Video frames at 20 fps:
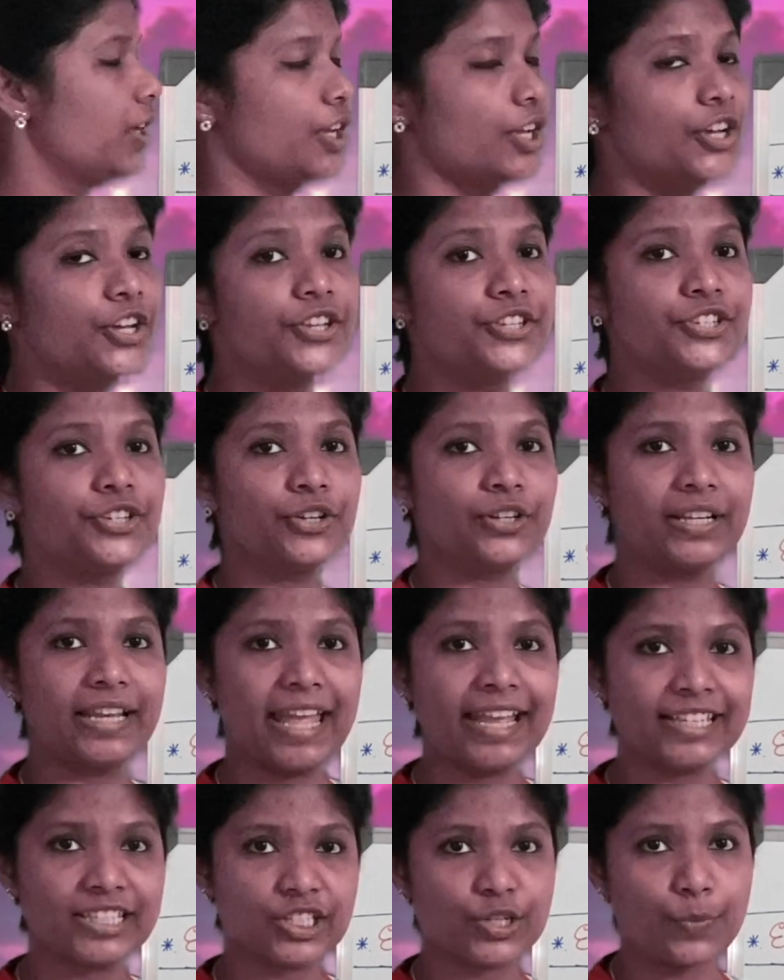So your
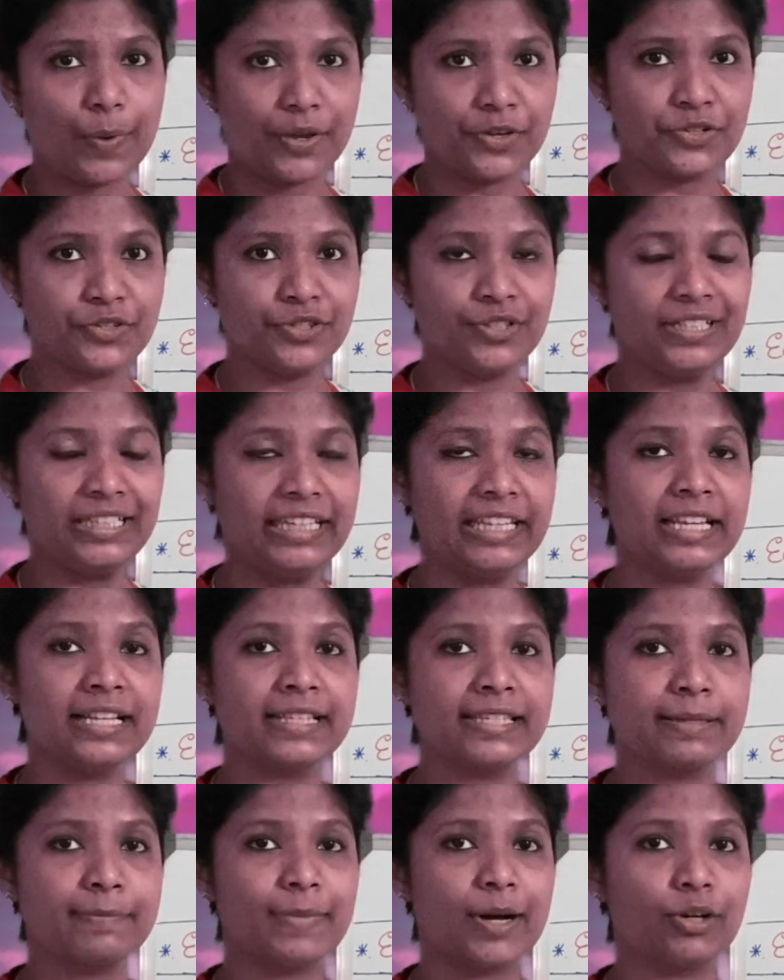next question
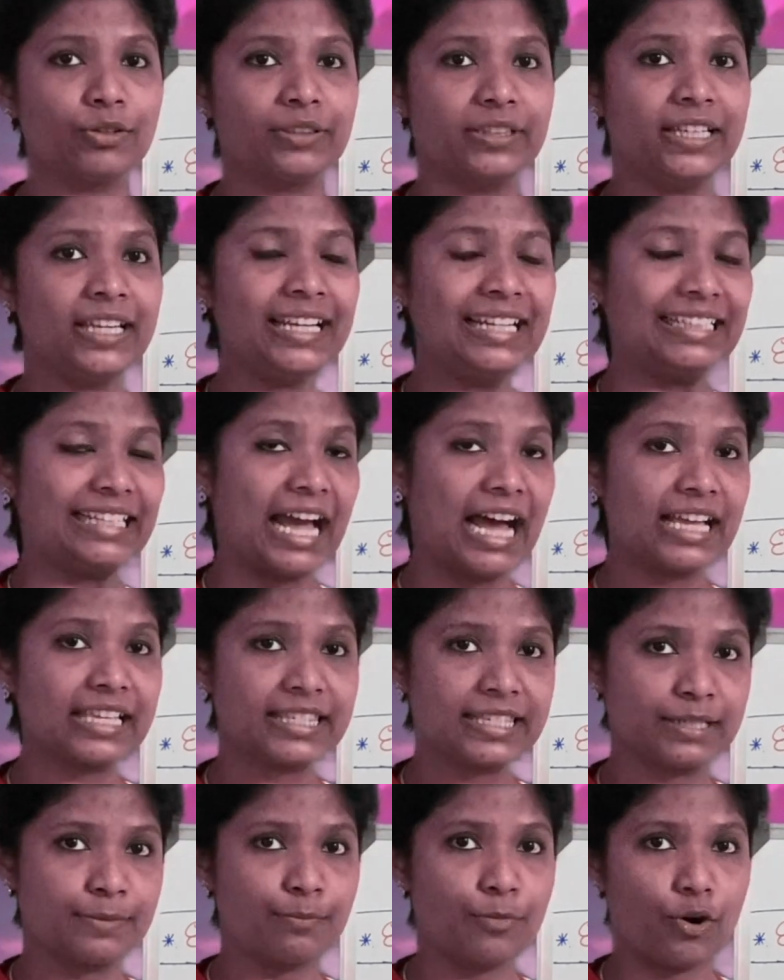deals about the
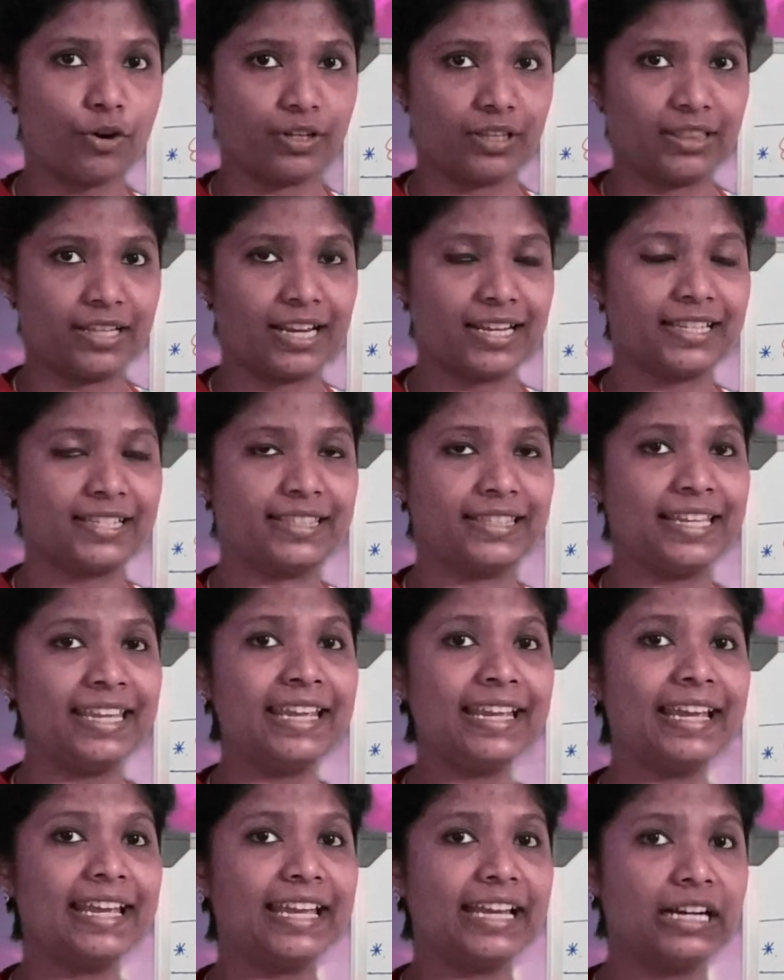last model, that is
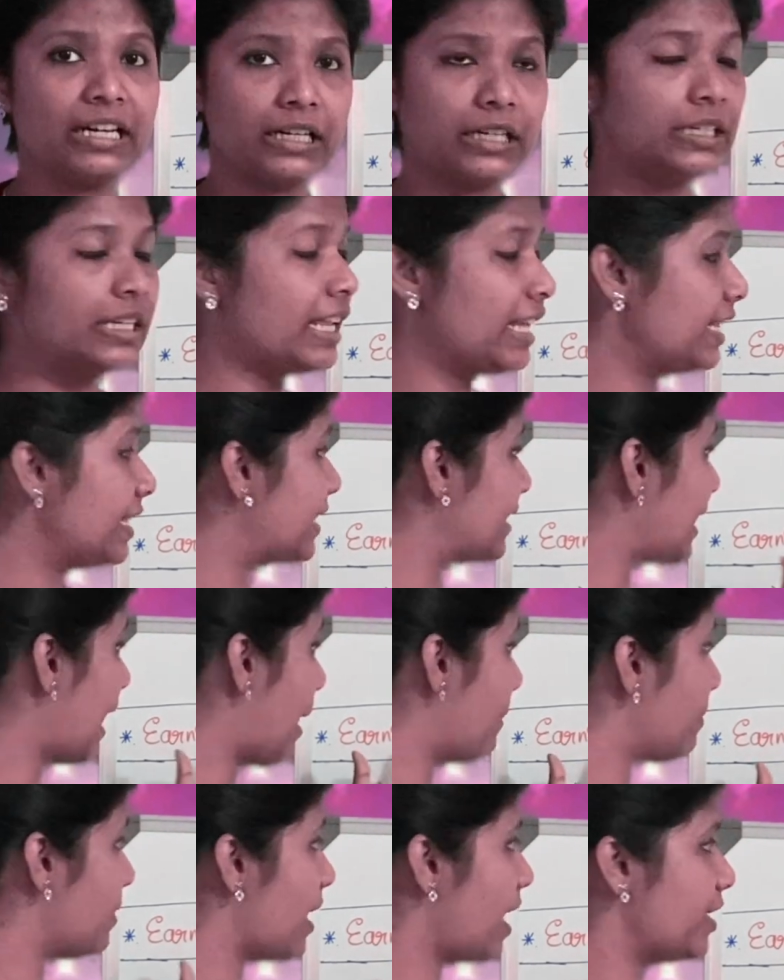the earnings
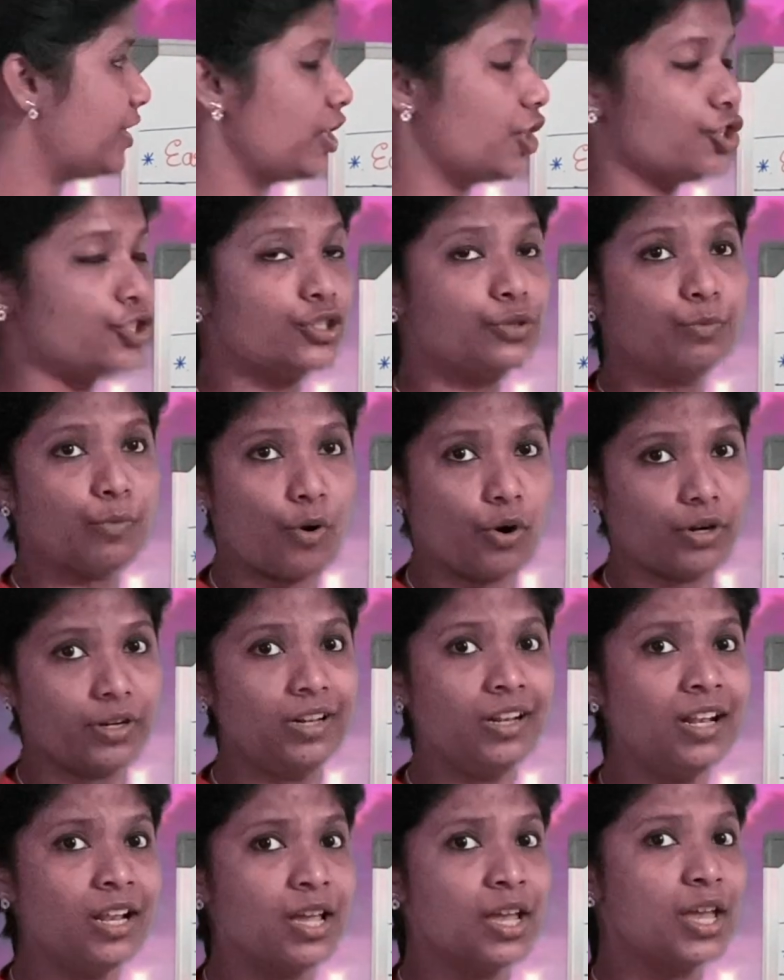capitalization
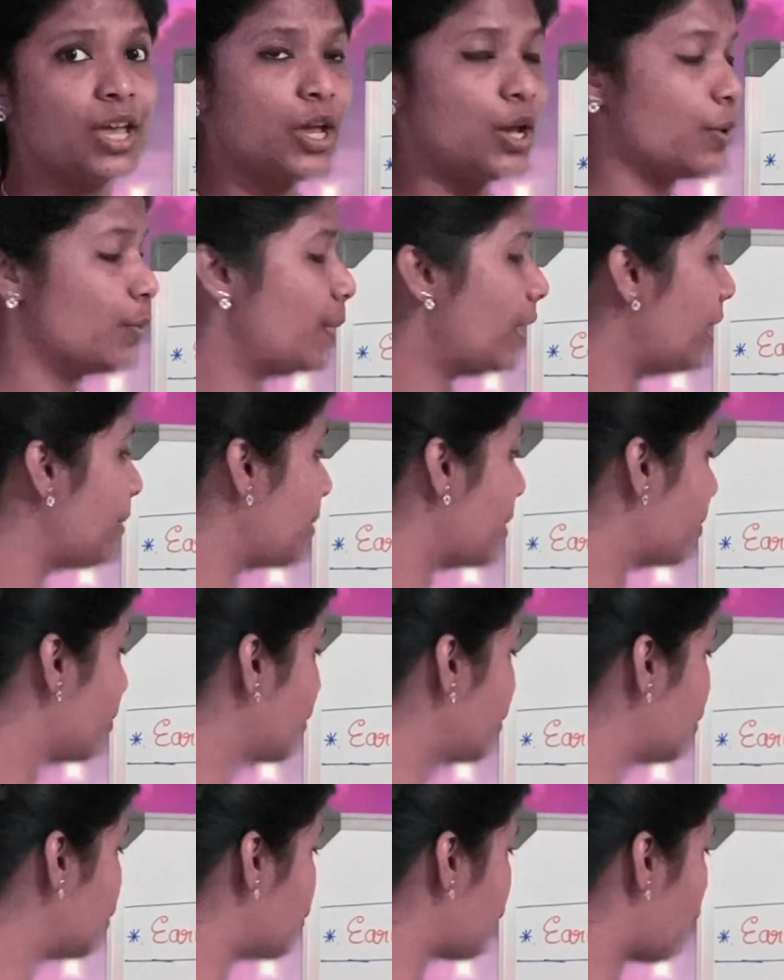model, where we are
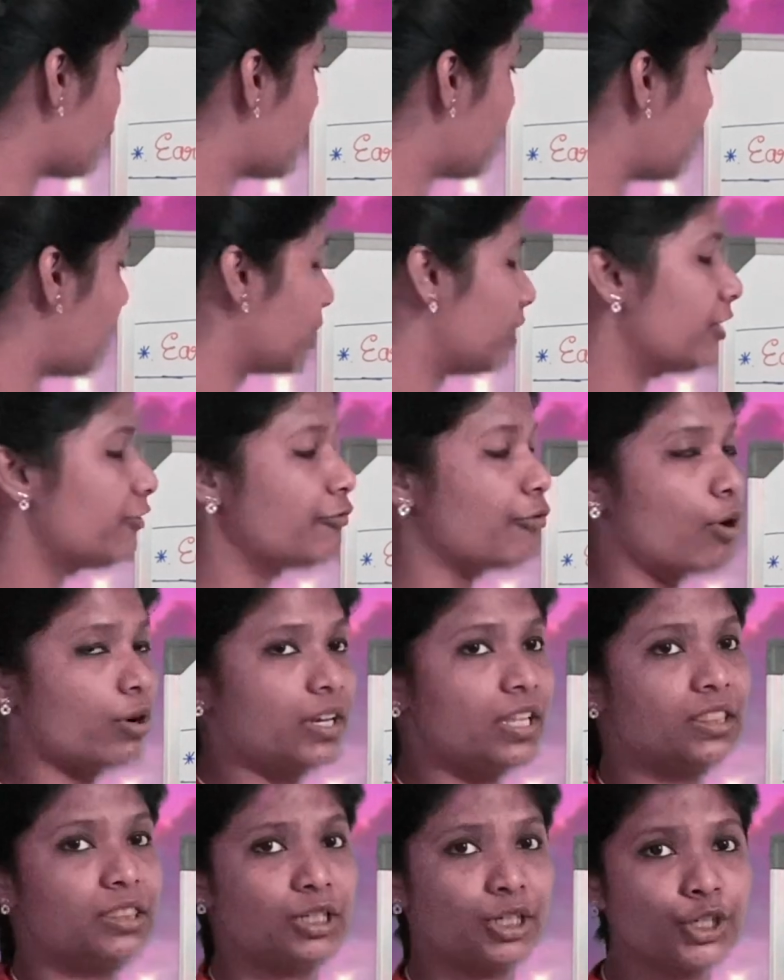going to talk about the
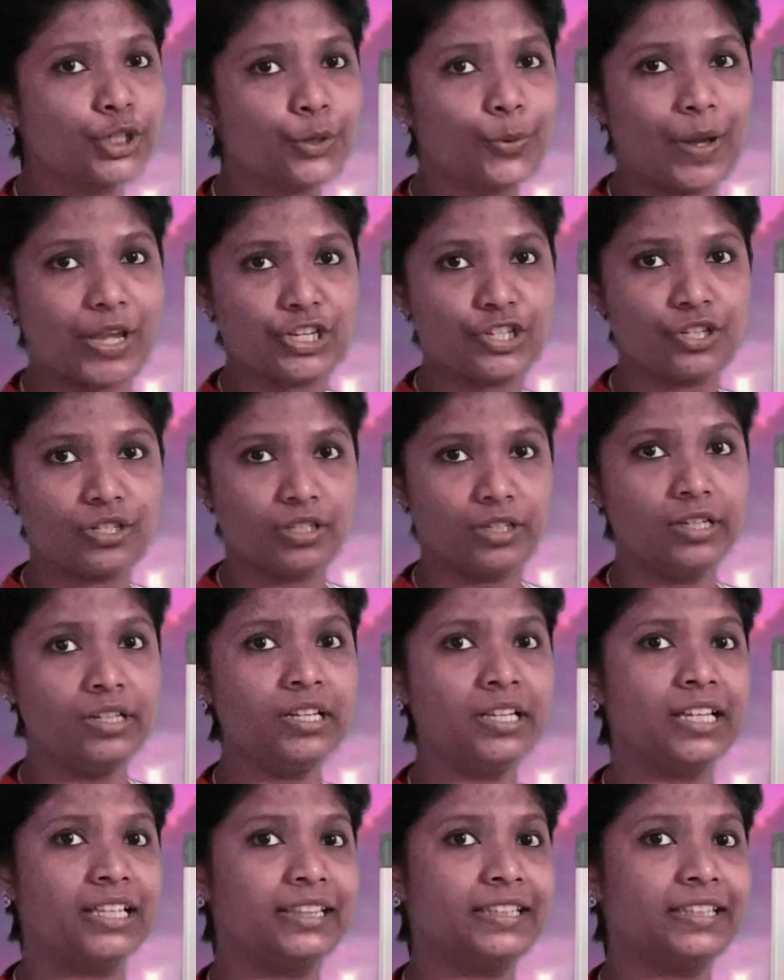43rd question here.